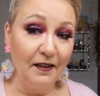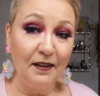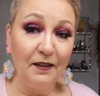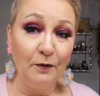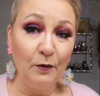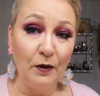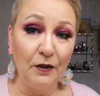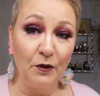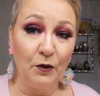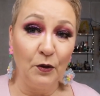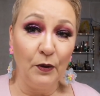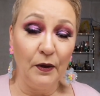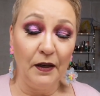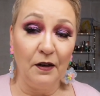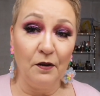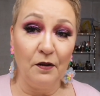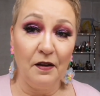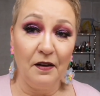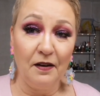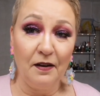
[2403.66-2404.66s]
It went
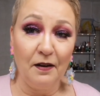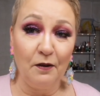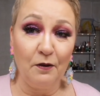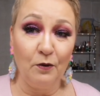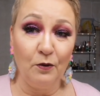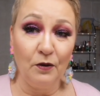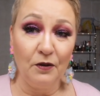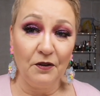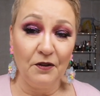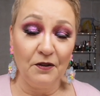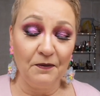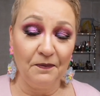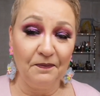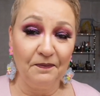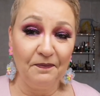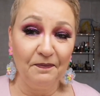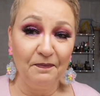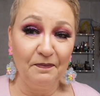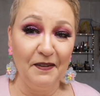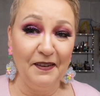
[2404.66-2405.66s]
quicker than I thought.
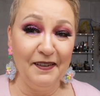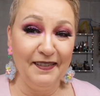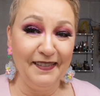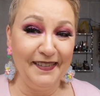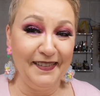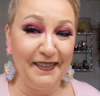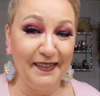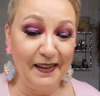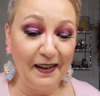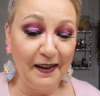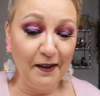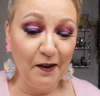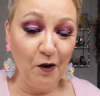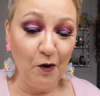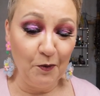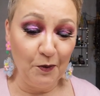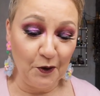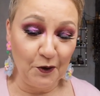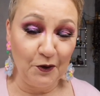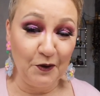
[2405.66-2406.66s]
I
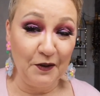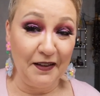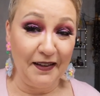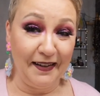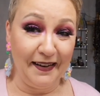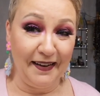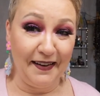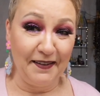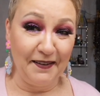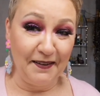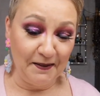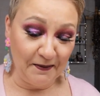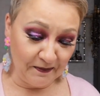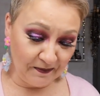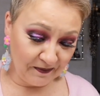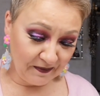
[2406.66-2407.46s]
hope you're still here.